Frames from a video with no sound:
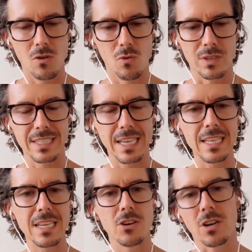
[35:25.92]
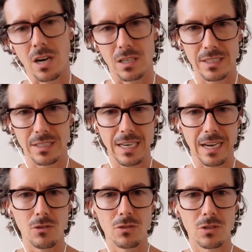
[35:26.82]
or sending your content
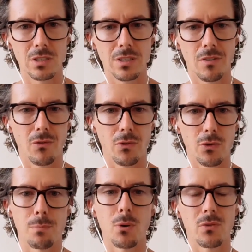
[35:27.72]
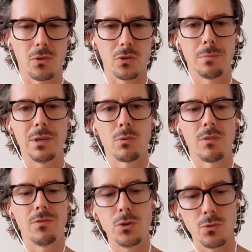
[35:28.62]
out for your portfolio to be
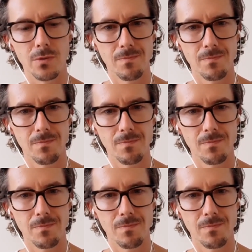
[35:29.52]
reviewed.